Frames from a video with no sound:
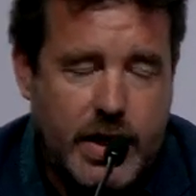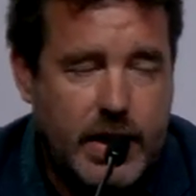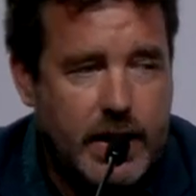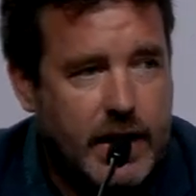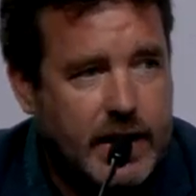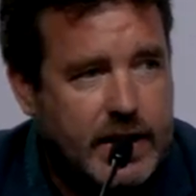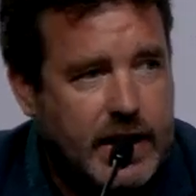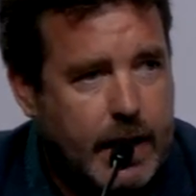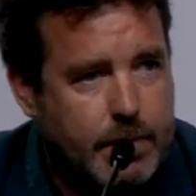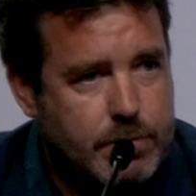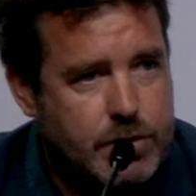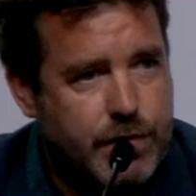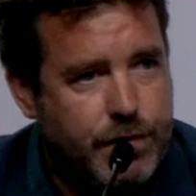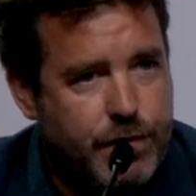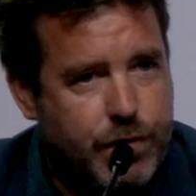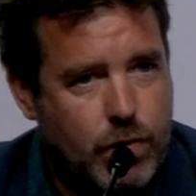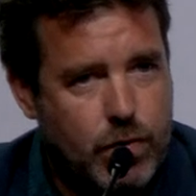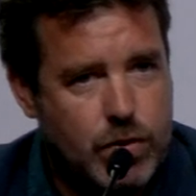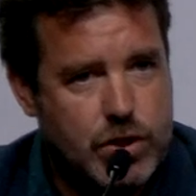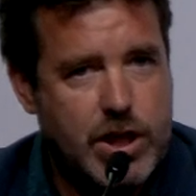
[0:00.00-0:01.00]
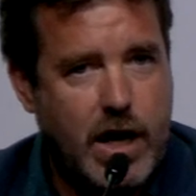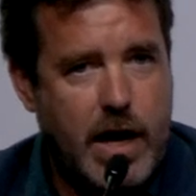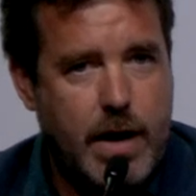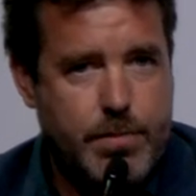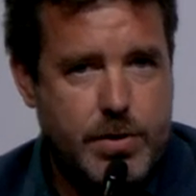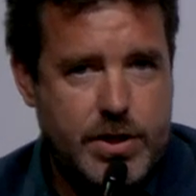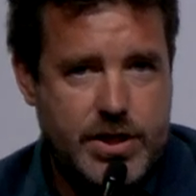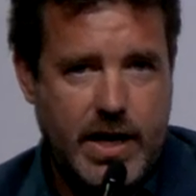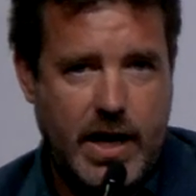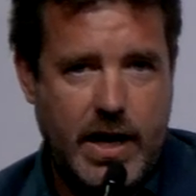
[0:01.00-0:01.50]
it comes in force
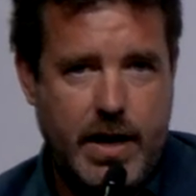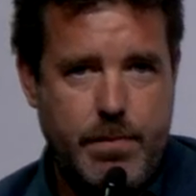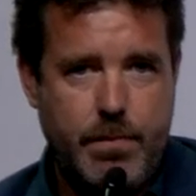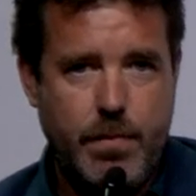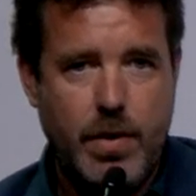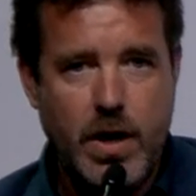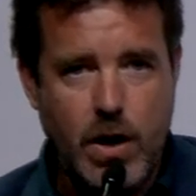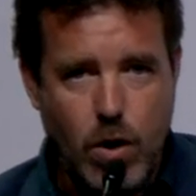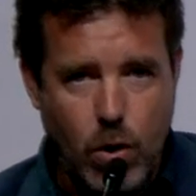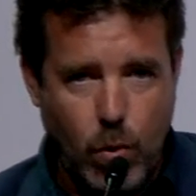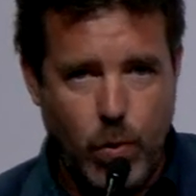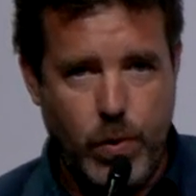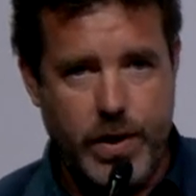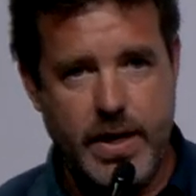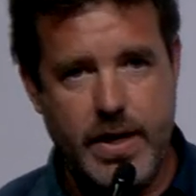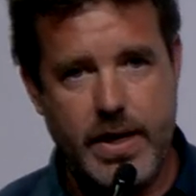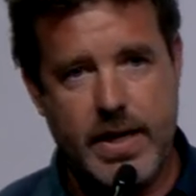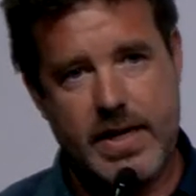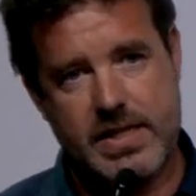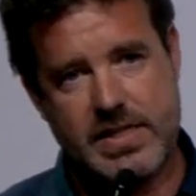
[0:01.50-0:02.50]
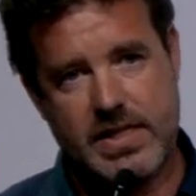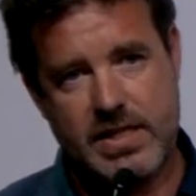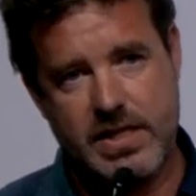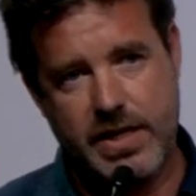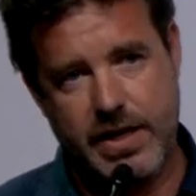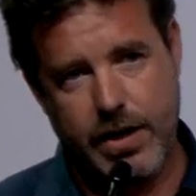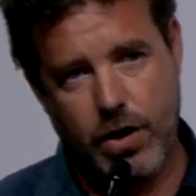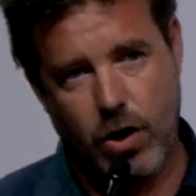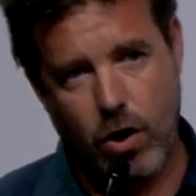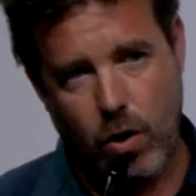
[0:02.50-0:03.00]
every time we, as a
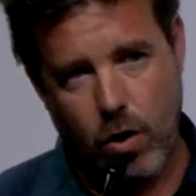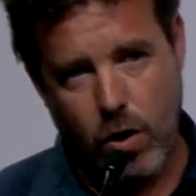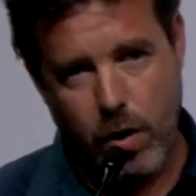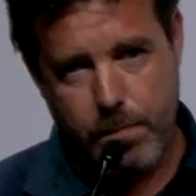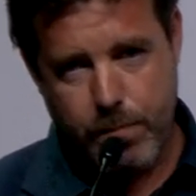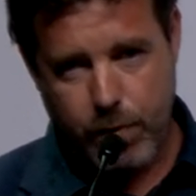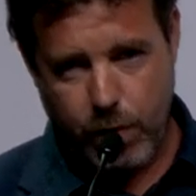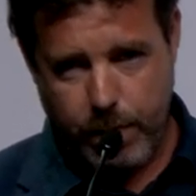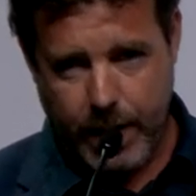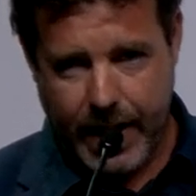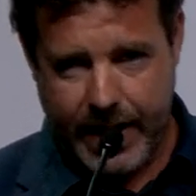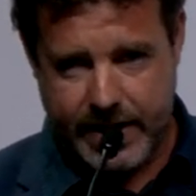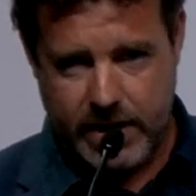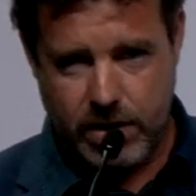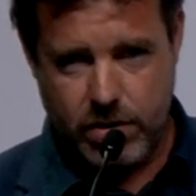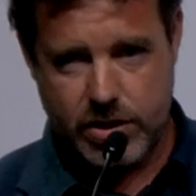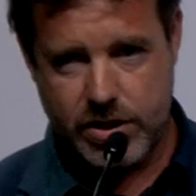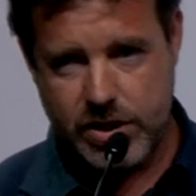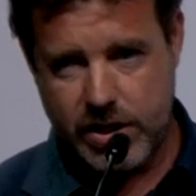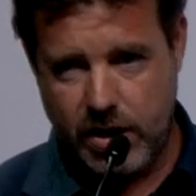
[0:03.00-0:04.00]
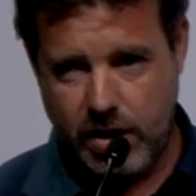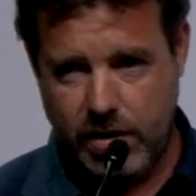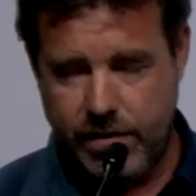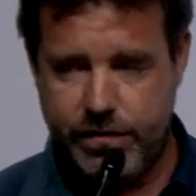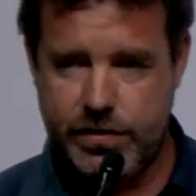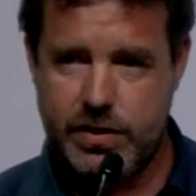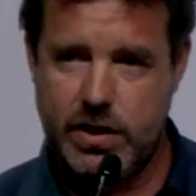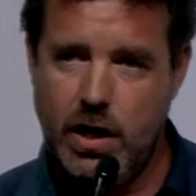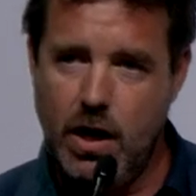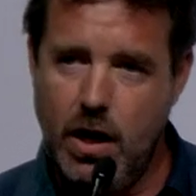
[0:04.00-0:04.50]
city hall, provide
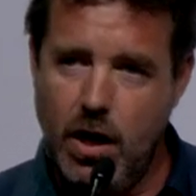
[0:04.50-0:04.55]
ourselves